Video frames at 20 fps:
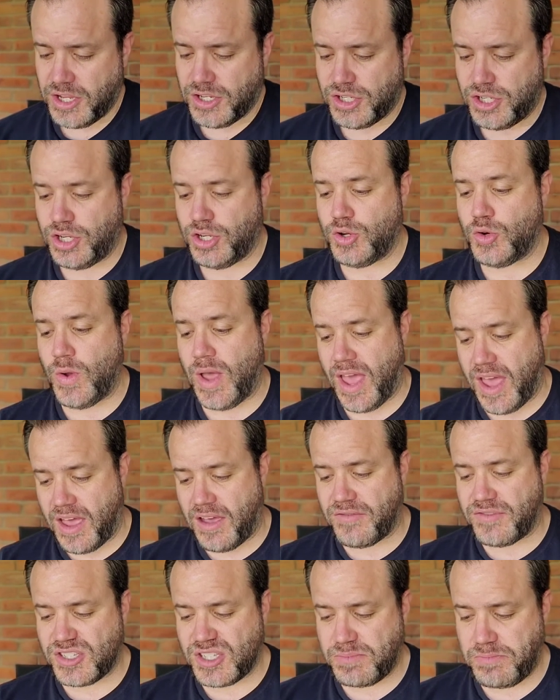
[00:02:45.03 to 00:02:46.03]
to
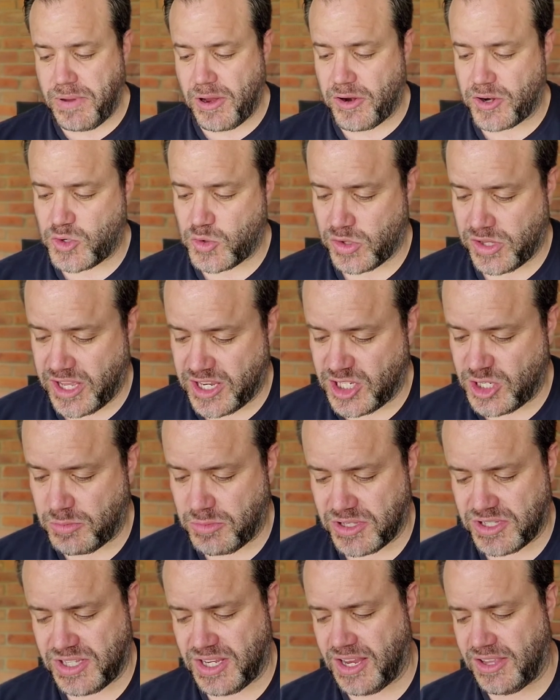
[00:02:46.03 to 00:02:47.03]
have spiritual
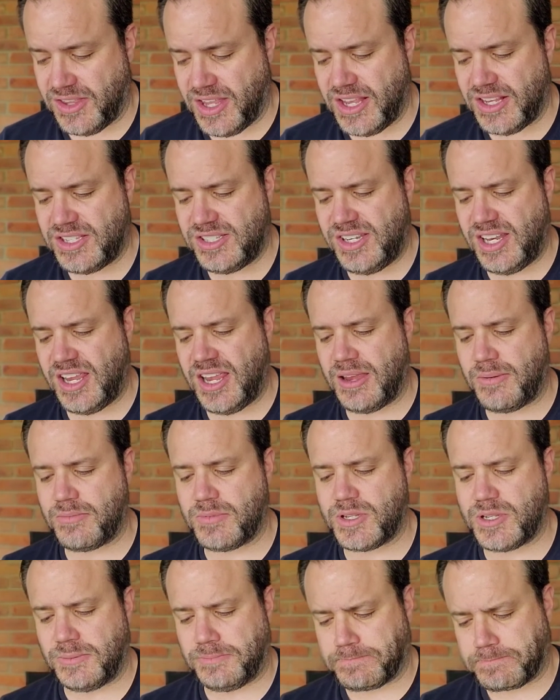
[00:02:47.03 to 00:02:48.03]
intimacy. And these
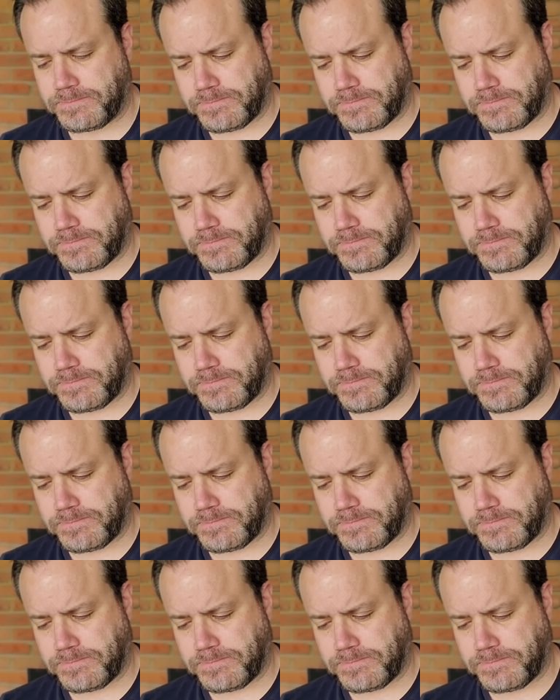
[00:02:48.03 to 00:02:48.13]
teams,